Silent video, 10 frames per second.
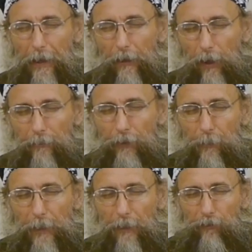in all of
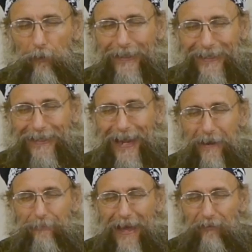human history, He
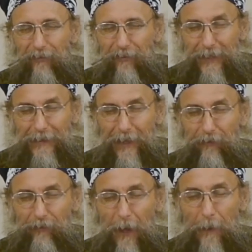gave that
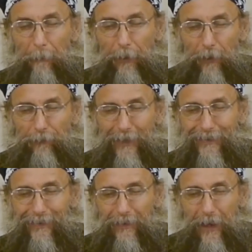sinless,
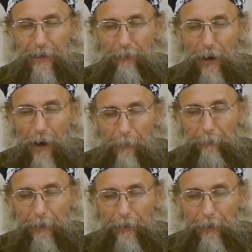perfect life
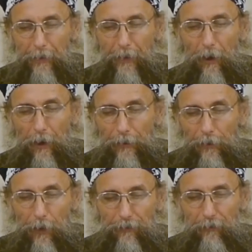up on the
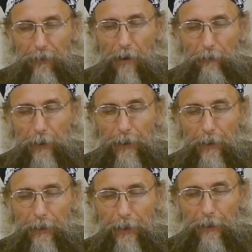cross of Calvary
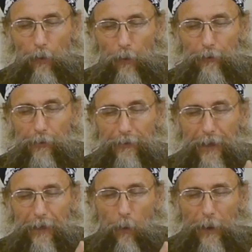in order to
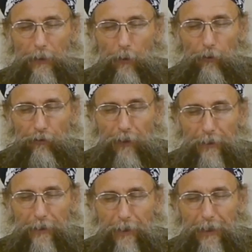take away your
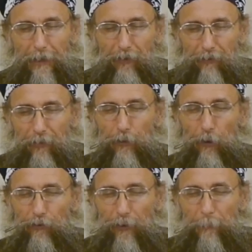sin. He says, if
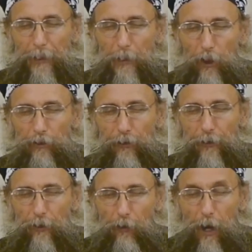you'll simply look
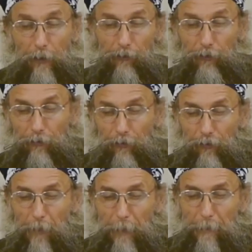to the cross, just
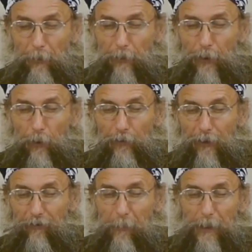as the people in the Old
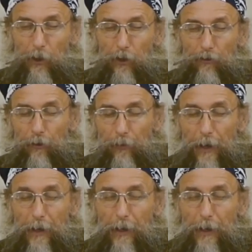Testament looked to